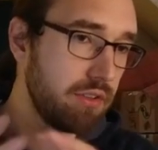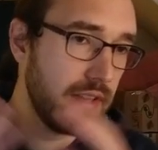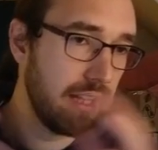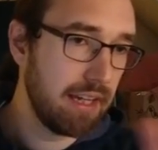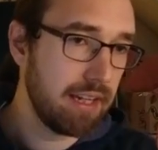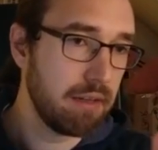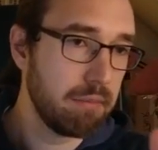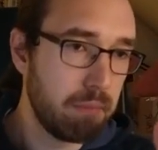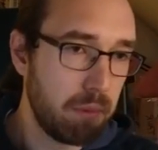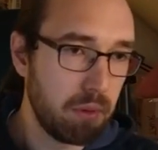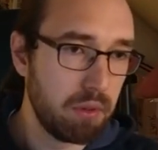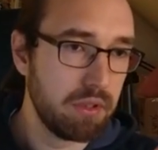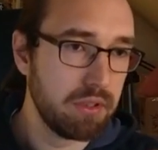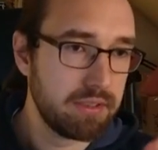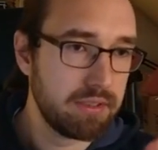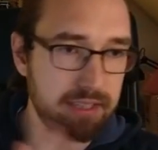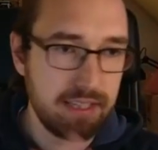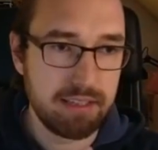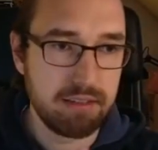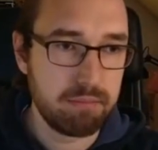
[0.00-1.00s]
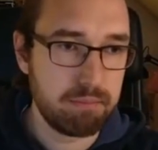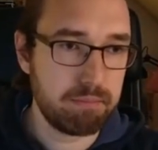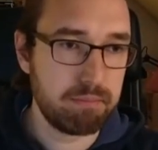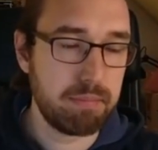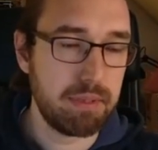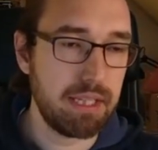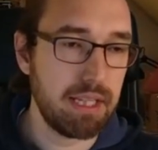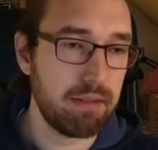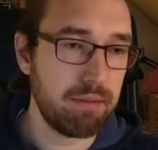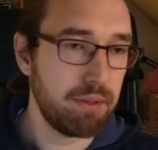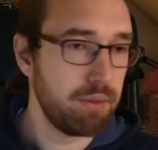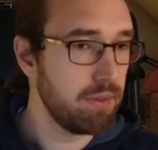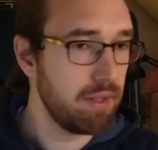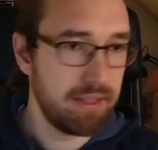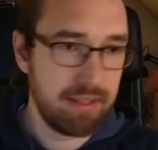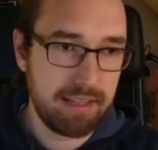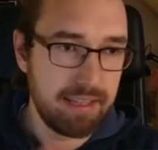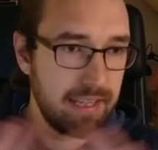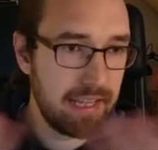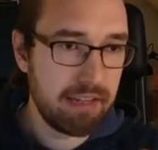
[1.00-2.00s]
like a pulse and PWM.
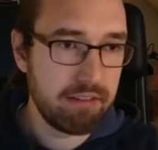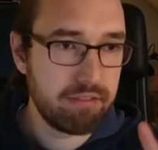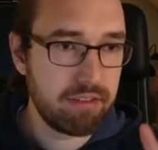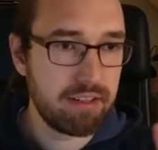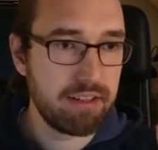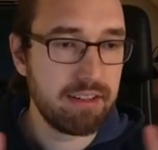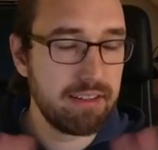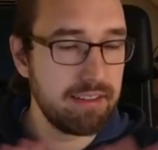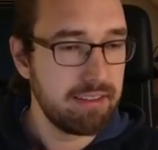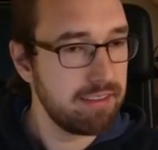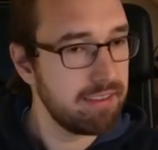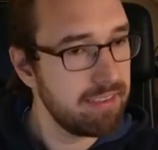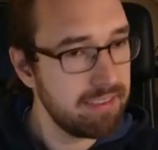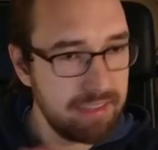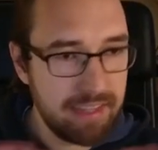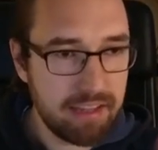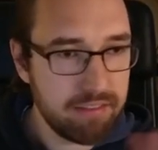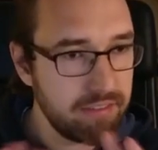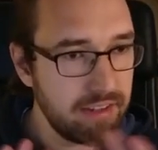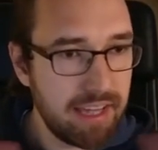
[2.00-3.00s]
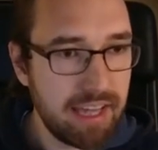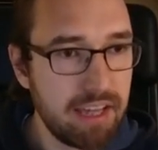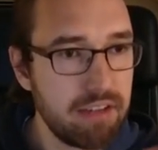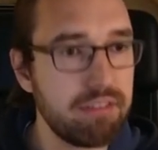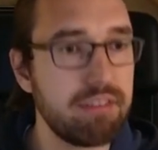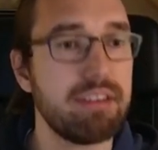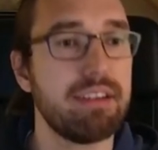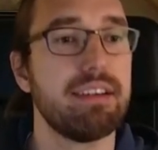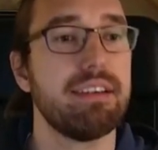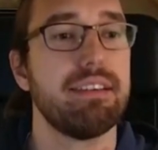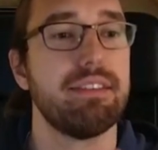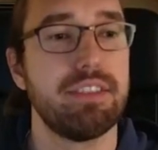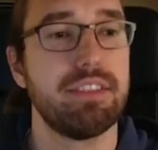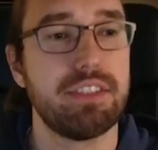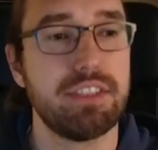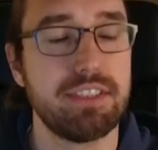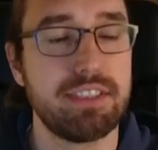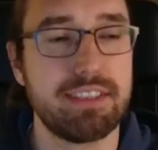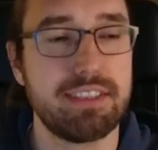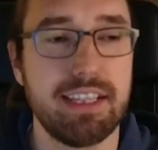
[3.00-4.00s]
Never ever
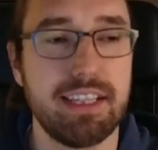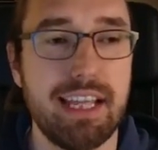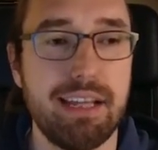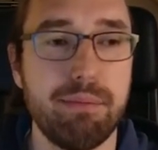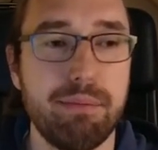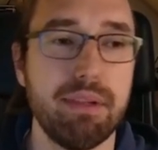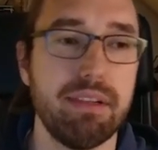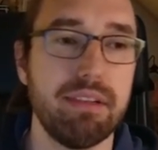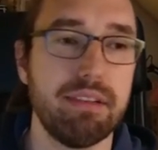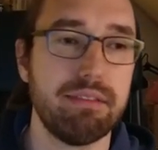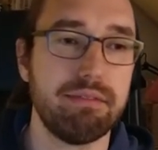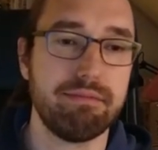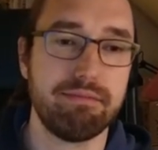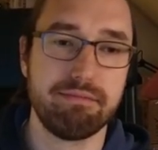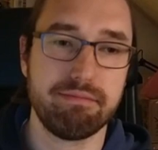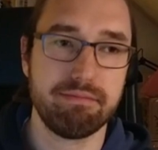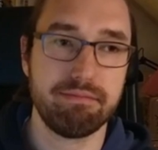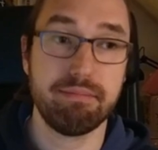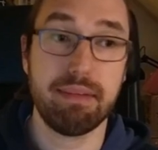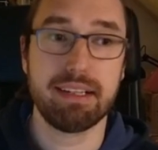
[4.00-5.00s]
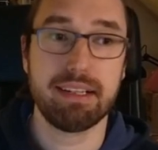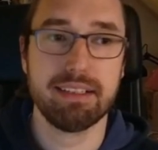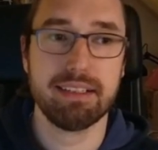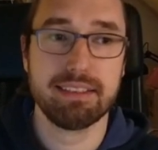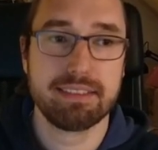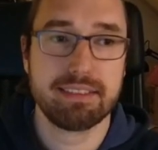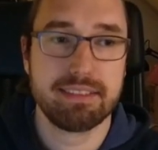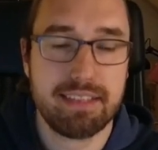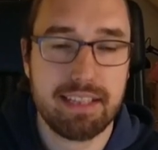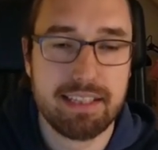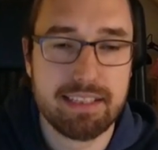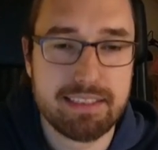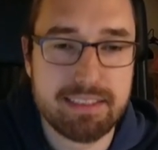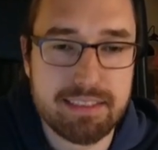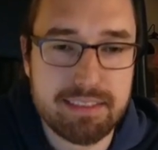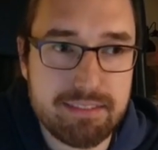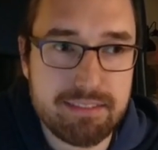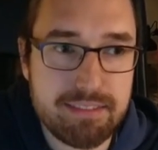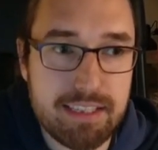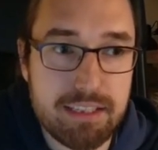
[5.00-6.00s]
just enable magnets. That's
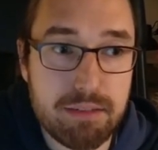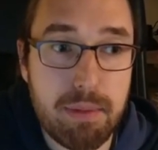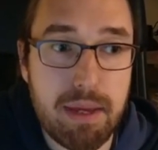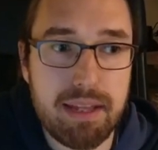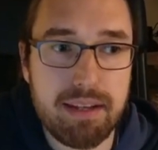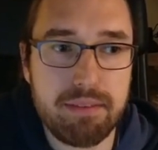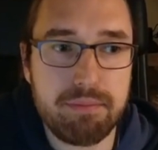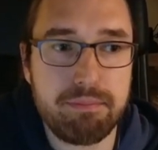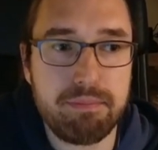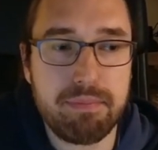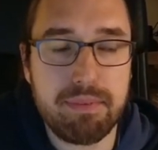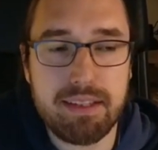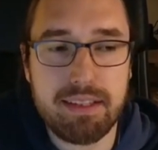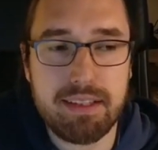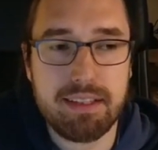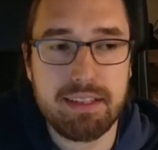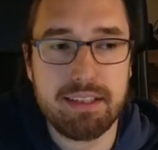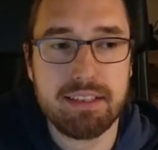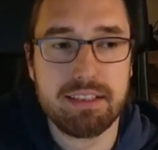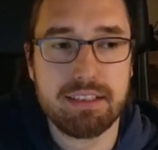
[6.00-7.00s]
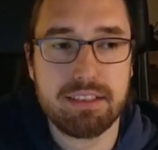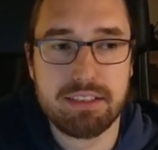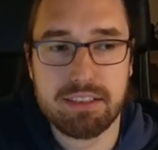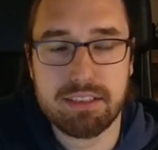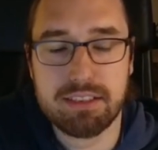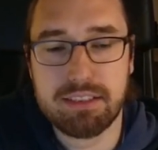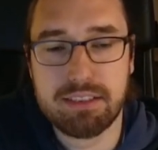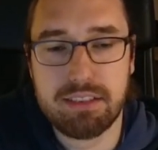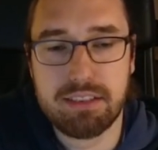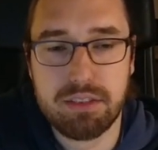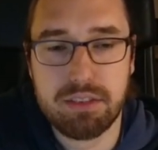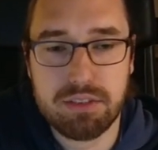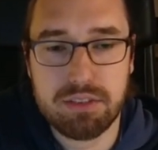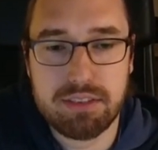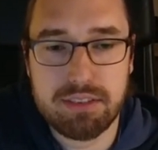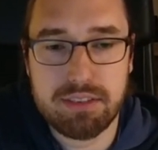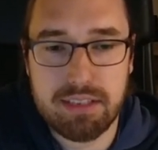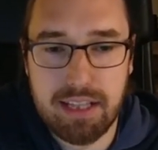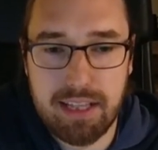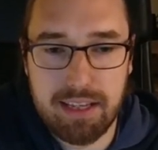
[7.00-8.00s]
bad. Just
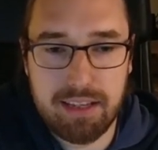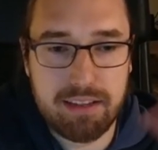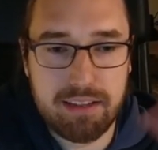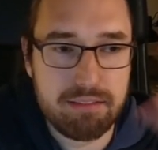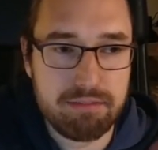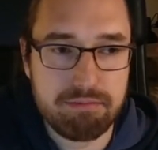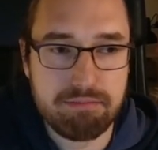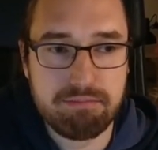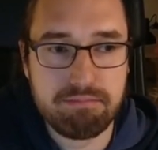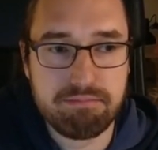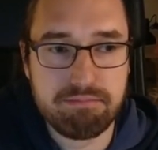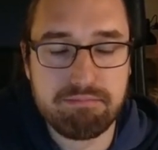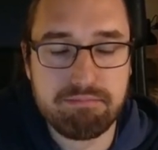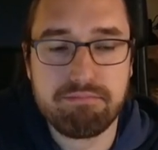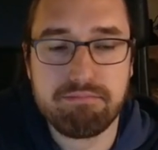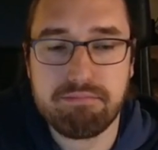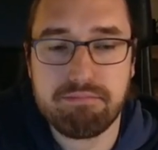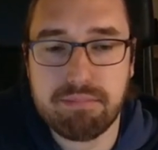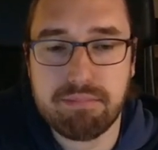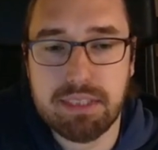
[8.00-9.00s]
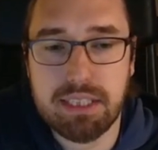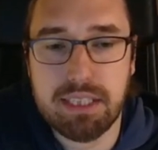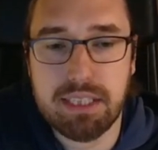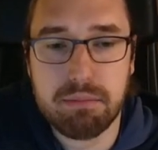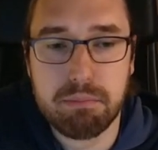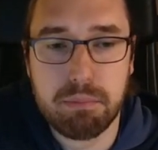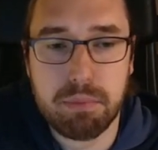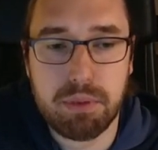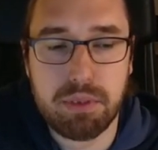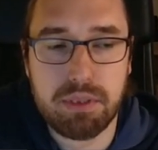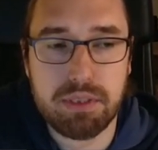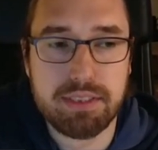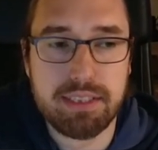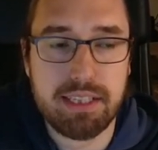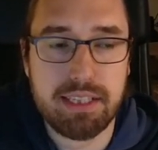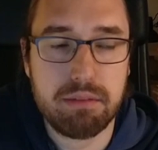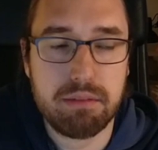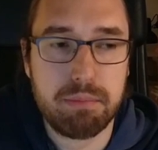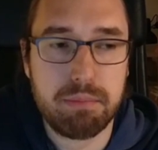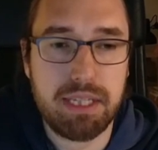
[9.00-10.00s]
use like pulse
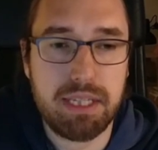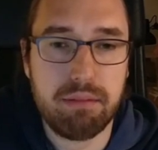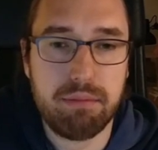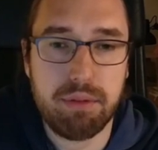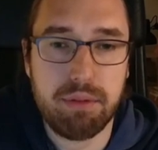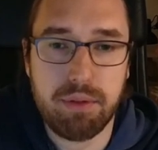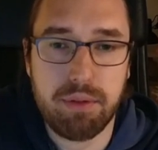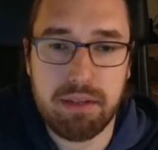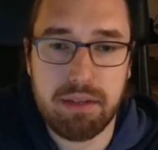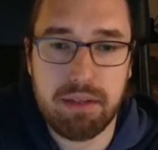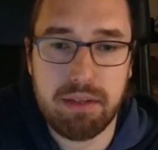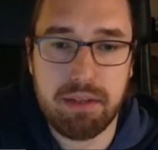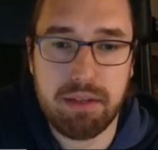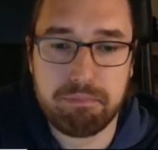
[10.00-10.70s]
and PWM.